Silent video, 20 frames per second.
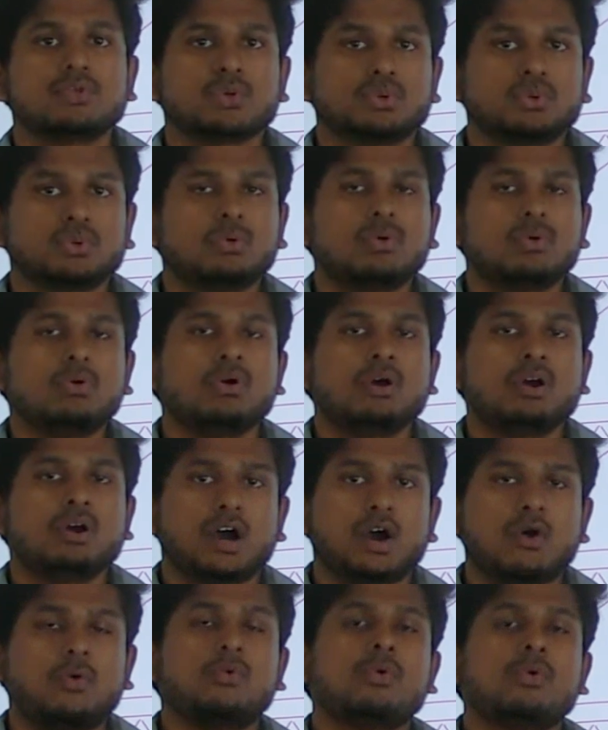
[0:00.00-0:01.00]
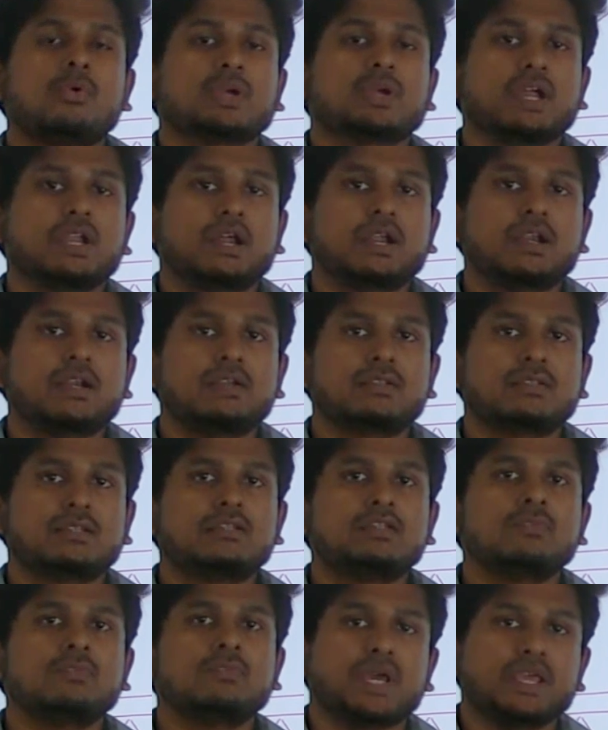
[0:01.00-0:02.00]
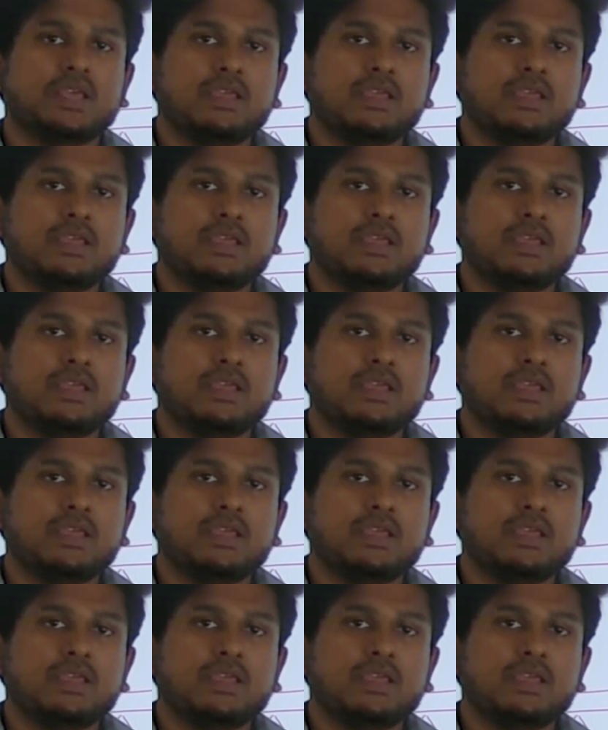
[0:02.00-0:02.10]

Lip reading: So how you can address this?